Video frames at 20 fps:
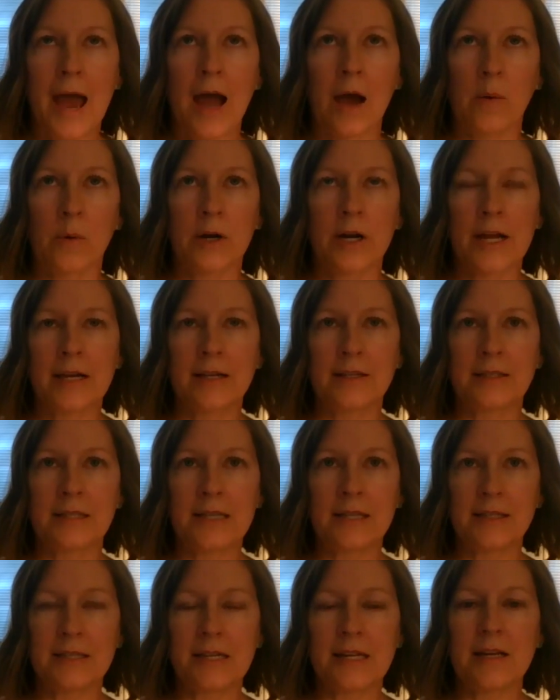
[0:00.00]
our
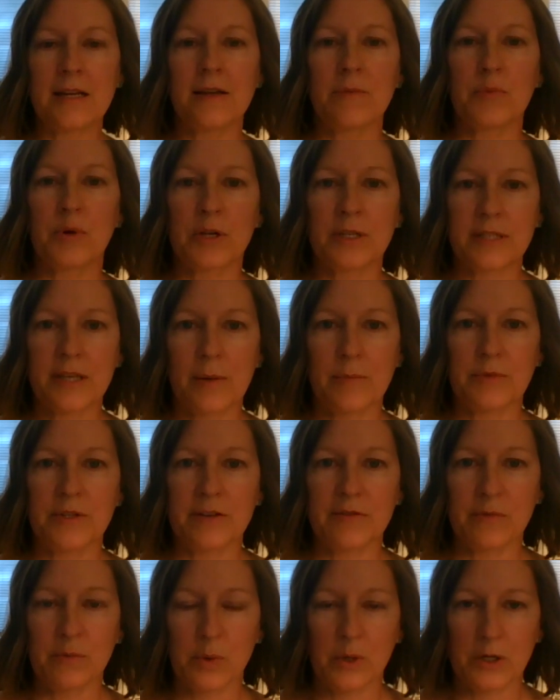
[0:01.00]
existing
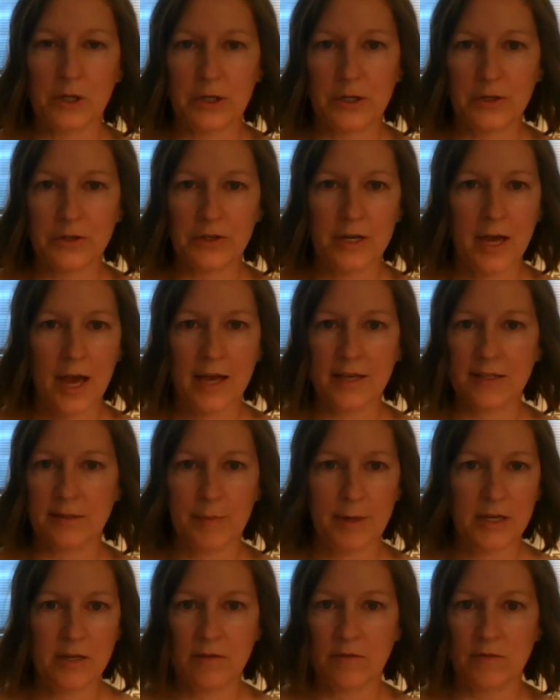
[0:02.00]
presumptive world
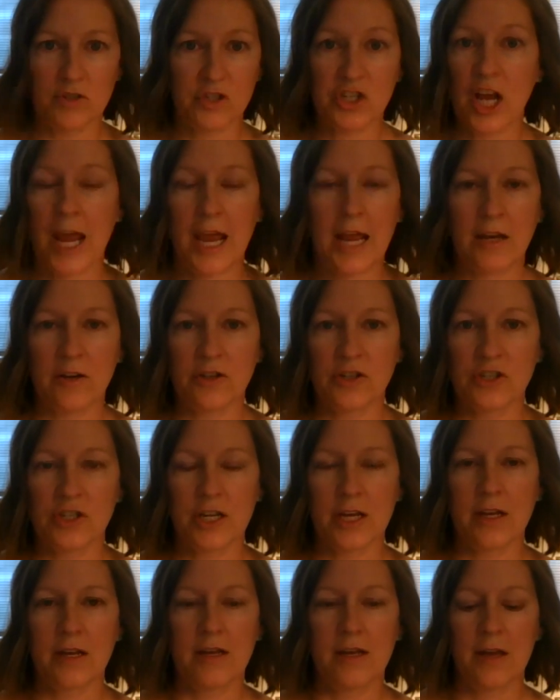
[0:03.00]
has been
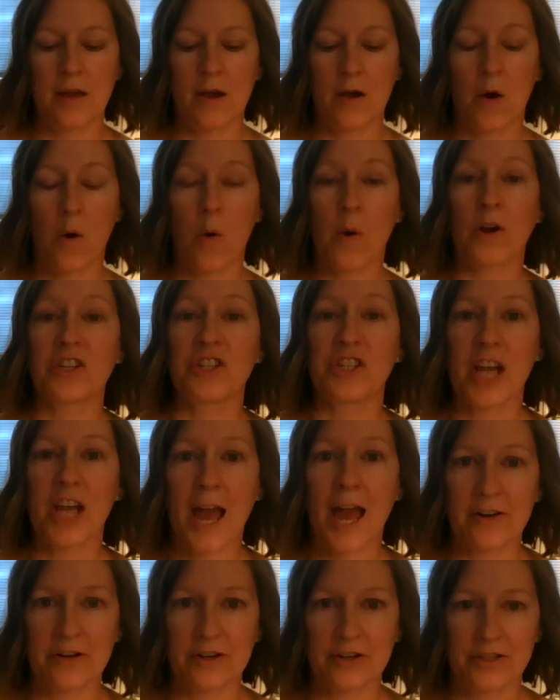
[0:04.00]
changed or
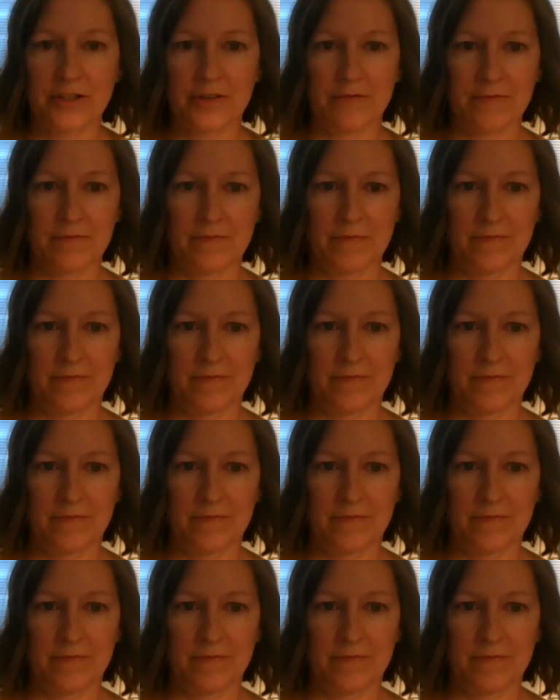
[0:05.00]
shattered